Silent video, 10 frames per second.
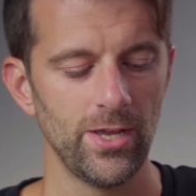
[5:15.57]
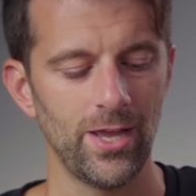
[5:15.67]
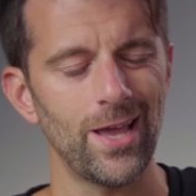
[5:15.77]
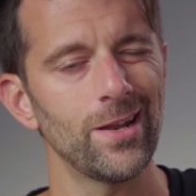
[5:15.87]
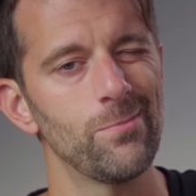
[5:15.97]

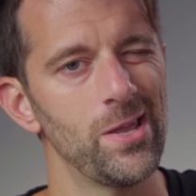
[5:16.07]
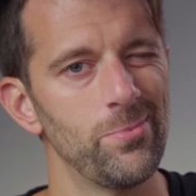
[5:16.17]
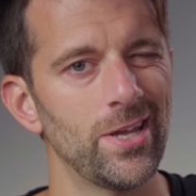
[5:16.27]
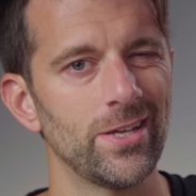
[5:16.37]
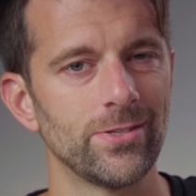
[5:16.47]
had I
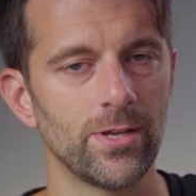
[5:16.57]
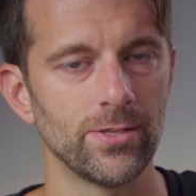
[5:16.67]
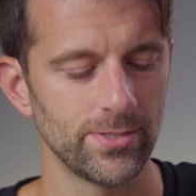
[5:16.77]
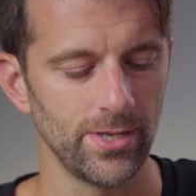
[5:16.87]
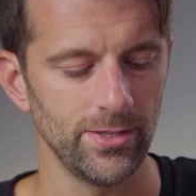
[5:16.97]
maybe had a
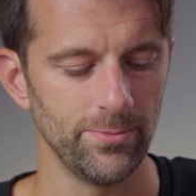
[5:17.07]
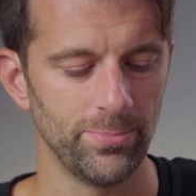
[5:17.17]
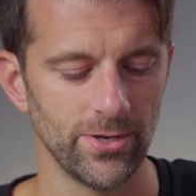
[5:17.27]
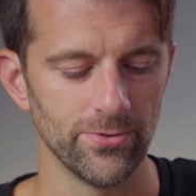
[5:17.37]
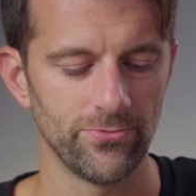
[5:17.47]
slightly
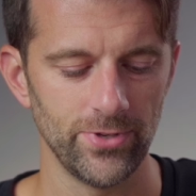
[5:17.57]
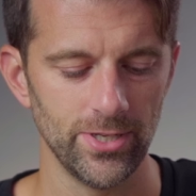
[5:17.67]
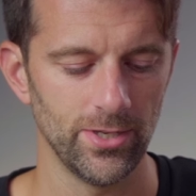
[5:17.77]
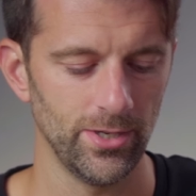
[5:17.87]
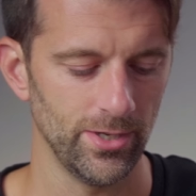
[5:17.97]
better
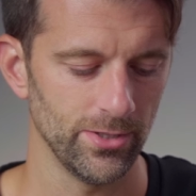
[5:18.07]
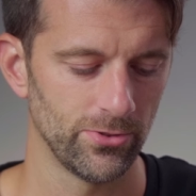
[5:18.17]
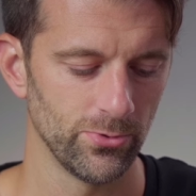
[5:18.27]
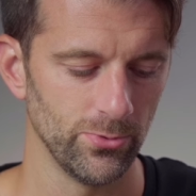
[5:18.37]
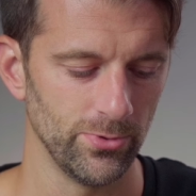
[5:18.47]
fit through the